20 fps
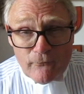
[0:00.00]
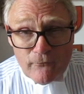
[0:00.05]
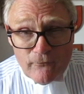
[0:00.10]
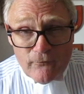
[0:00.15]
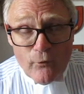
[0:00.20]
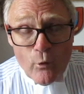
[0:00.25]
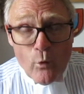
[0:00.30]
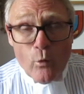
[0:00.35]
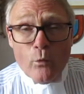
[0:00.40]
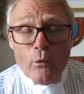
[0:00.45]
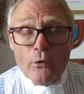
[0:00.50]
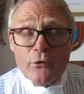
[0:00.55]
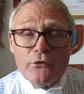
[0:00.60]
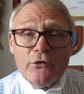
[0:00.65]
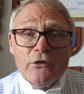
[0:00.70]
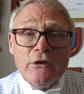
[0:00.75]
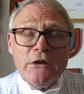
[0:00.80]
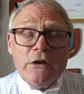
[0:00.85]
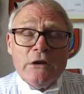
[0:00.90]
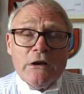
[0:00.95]
forward
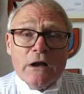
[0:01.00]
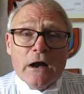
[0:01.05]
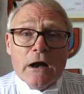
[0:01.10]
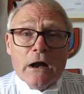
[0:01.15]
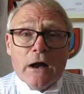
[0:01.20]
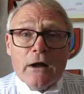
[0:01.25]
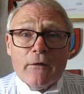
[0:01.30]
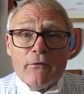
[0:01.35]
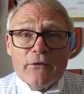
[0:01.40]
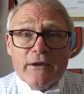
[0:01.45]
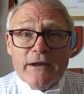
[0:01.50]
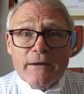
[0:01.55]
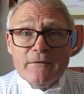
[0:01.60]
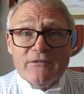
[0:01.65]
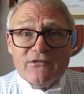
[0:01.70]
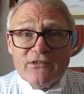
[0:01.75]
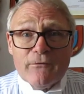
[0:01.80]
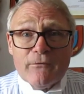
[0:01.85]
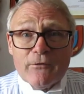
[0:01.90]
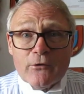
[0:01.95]
uh, the
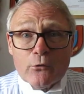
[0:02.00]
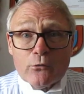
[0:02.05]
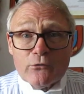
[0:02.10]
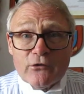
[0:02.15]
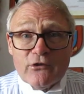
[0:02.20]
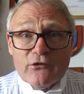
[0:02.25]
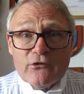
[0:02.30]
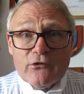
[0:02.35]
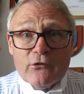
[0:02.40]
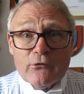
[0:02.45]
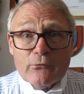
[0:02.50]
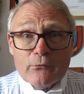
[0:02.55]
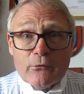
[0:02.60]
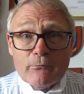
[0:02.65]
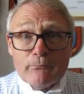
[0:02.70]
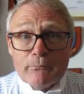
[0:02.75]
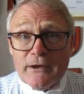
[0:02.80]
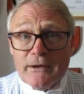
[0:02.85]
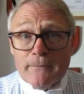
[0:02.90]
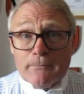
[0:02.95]
difficult issues
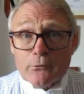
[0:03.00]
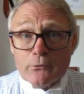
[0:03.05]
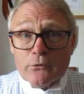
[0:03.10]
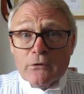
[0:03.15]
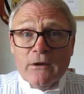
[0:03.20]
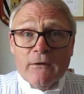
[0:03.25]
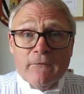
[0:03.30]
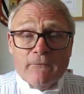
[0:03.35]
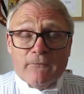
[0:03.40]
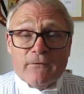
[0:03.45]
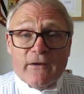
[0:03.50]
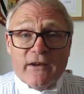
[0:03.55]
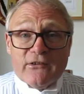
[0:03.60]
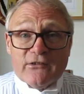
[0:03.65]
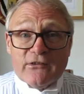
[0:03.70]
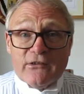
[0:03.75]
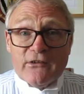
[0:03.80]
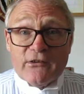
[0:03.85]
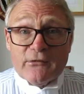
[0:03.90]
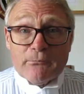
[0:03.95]
that people
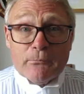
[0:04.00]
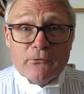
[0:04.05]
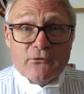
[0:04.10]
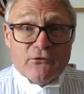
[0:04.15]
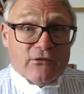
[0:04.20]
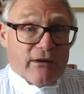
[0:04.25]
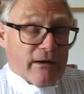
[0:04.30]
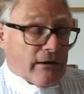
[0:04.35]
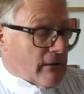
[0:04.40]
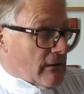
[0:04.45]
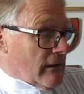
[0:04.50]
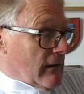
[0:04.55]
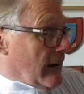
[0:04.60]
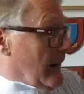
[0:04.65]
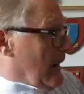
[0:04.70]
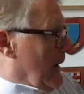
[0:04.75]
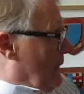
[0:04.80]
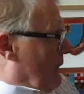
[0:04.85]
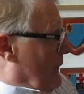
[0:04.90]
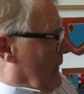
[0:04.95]
face in this particular
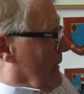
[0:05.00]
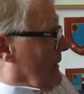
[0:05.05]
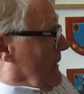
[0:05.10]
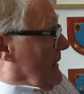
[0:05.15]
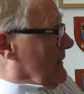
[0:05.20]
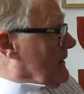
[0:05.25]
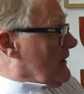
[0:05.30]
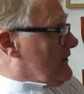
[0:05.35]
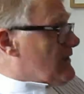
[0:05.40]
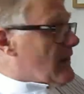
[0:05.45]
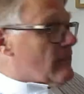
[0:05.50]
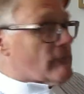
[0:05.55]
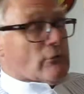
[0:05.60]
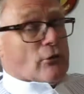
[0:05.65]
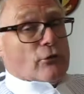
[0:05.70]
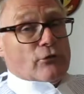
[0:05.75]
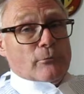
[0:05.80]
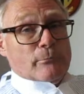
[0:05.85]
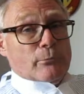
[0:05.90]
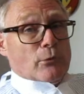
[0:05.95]
area. Let's have a
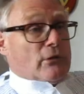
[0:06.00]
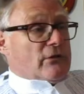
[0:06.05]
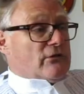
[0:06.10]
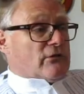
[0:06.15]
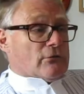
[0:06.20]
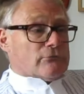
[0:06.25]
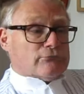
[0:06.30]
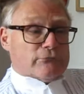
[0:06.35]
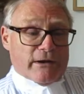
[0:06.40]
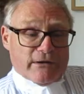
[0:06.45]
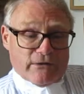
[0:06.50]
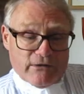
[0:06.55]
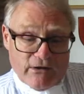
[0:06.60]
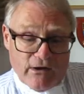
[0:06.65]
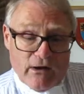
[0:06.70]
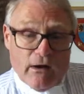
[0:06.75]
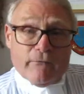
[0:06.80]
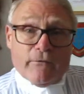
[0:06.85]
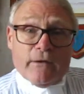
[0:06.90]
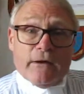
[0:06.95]
look at the book. It's got a red
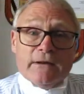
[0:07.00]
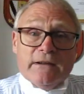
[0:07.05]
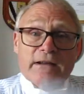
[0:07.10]
cover.